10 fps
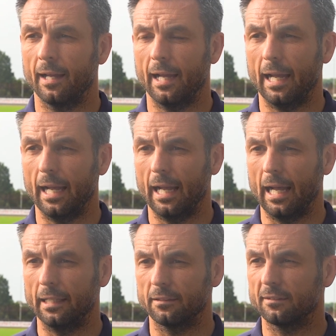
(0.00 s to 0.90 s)

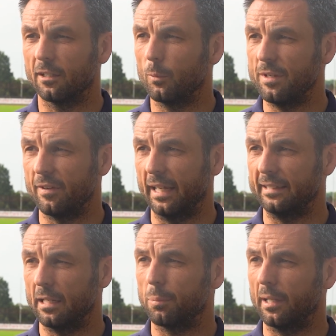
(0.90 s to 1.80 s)
And until we find
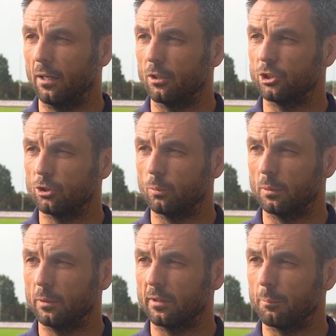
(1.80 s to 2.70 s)
them players, you know,
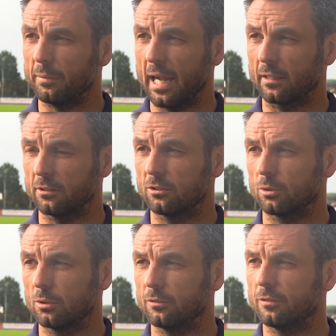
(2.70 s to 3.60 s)
we'll not be acting
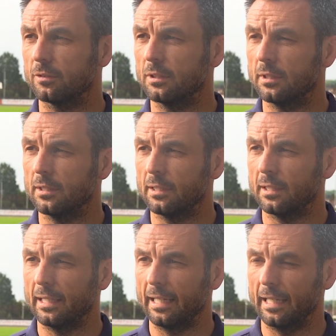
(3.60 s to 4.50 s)
sort of
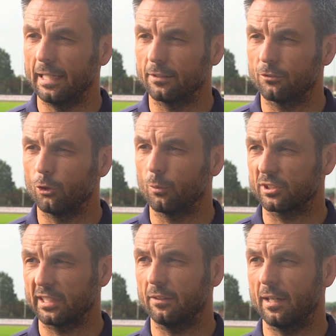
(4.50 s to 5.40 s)
too
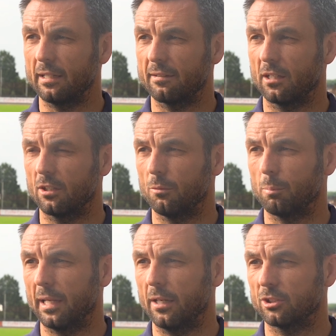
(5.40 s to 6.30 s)
risky or anything on
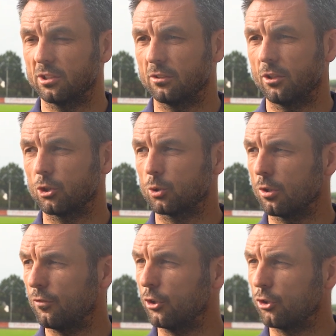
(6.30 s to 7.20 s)
players that are sort
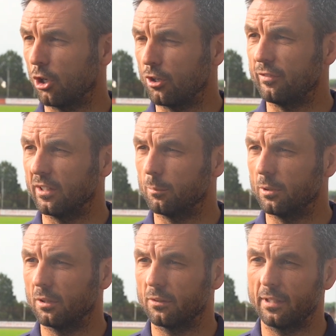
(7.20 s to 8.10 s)
of out there and
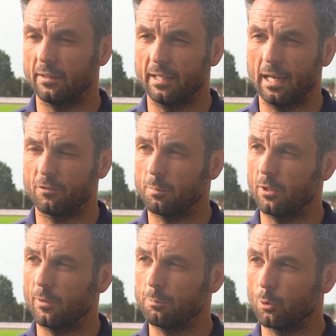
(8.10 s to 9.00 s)
available. They have to be
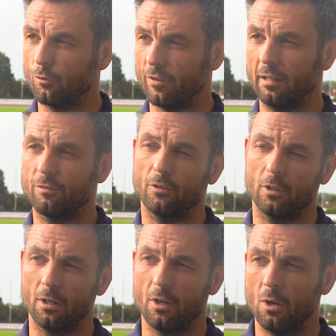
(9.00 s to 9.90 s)
the right profile
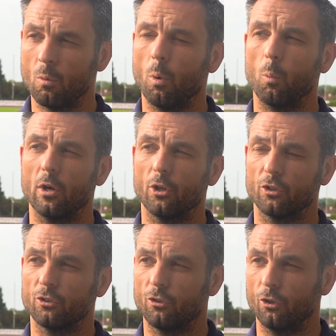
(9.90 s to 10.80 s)
for what we're
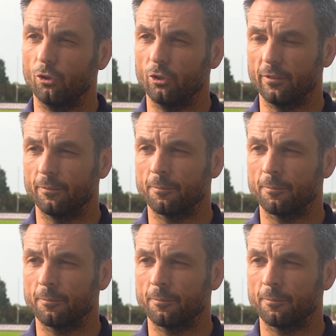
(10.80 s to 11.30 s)
looking to do.